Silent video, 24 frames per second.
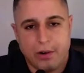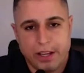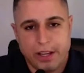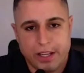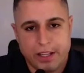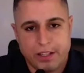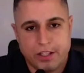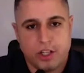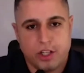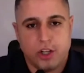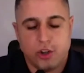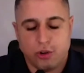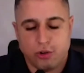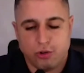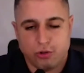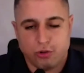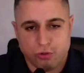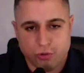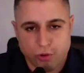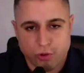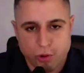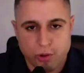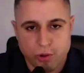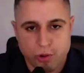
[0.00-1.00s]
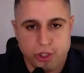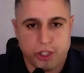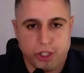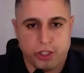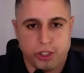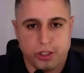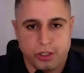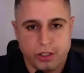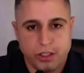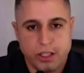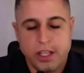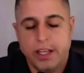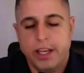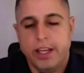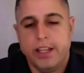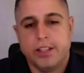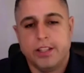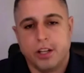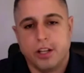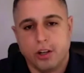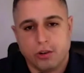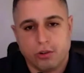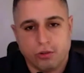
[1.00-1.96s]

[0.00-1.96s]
Now is crucial,